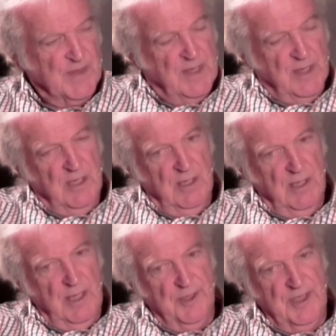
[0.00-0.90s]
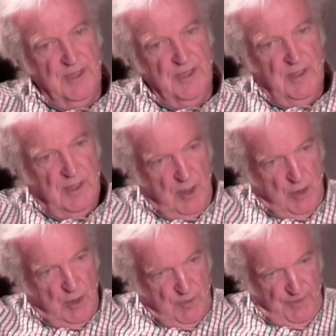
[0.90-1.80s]
and I think
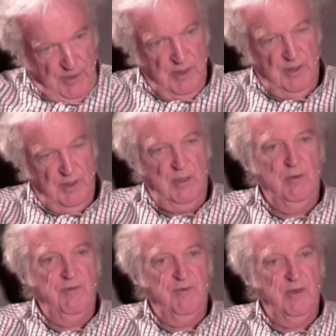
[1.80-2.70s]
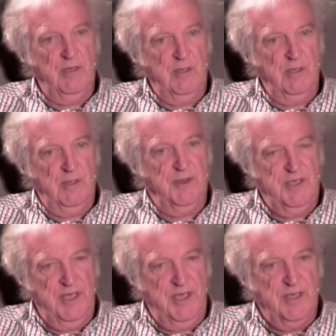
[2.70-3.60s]
over the
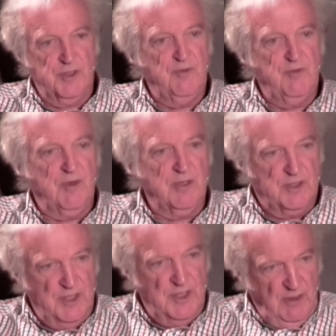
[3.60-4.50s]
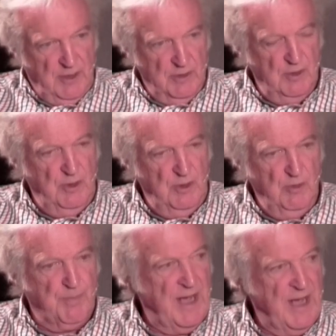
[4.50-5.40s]
years, you've continually got to
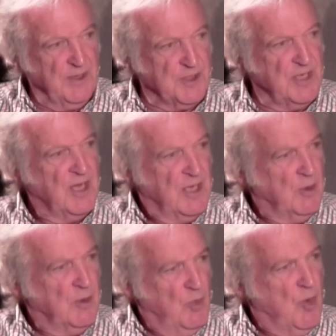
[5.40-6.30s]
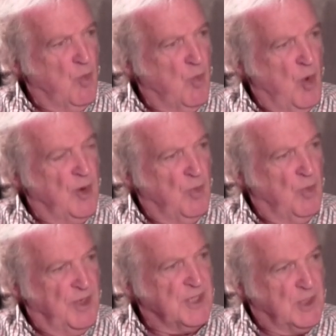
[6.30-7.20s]
look back to see,
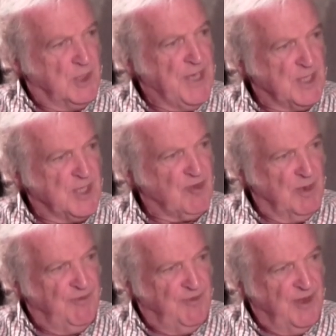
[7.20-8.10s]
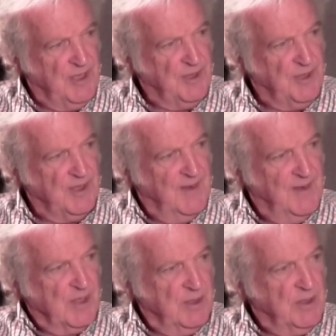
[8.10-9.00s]
what is the basis for my faith?
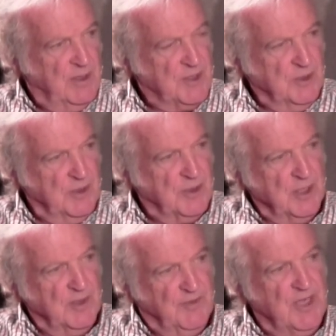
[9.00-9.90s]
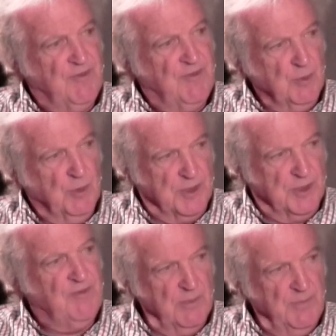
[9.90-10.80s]
It's not a kind of given all the
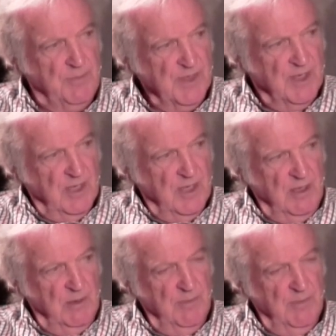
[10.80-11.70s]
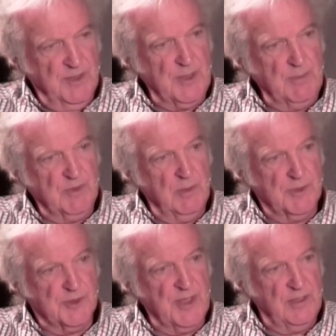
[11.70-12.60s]
time, and
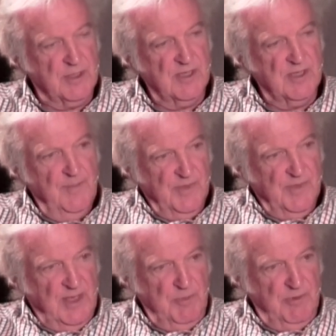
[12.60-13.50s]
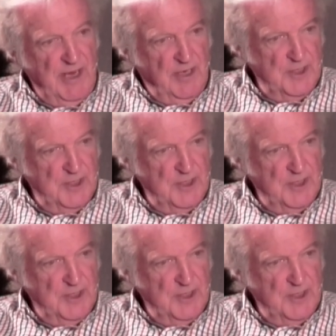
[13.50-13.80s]
sometimes that's miraculous